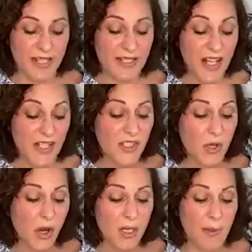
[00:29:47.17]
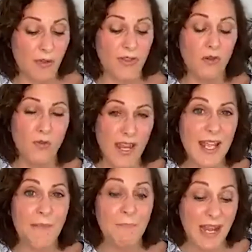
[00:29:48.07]
but it does talk about the
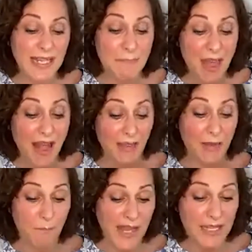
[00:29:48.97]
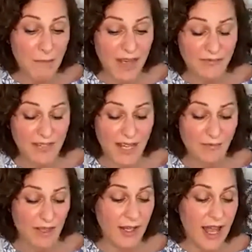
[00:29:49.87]
great and mighty men, the mighty men of
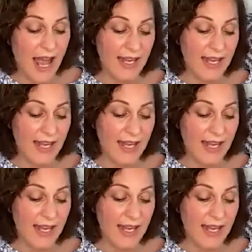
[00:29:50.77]
David,